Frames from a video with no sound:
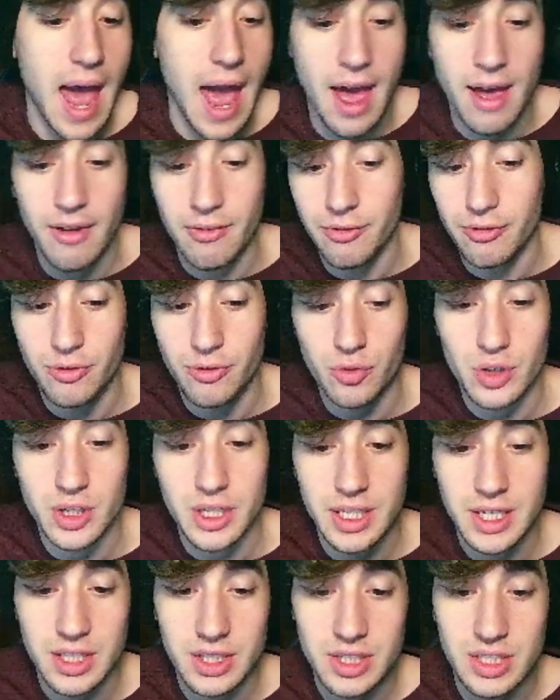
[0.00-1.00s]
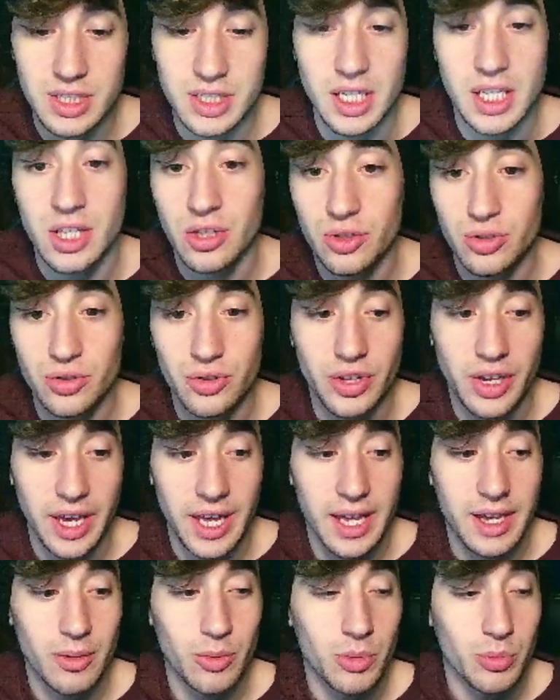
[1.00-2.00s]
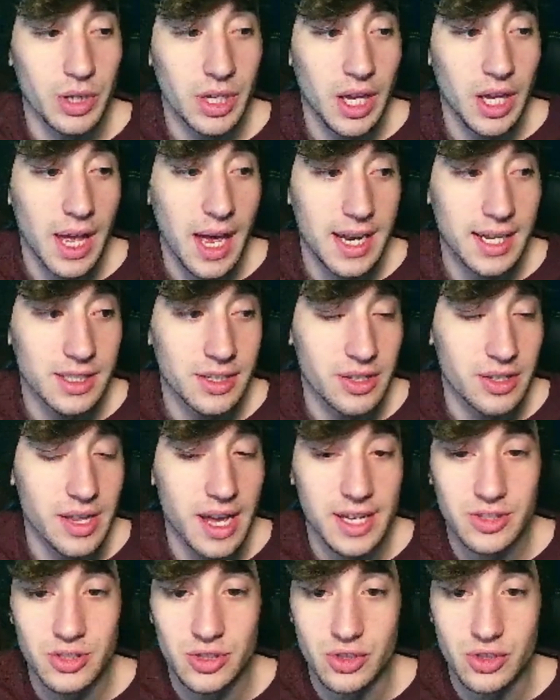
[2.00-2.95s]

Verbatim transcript: every single day when we head into that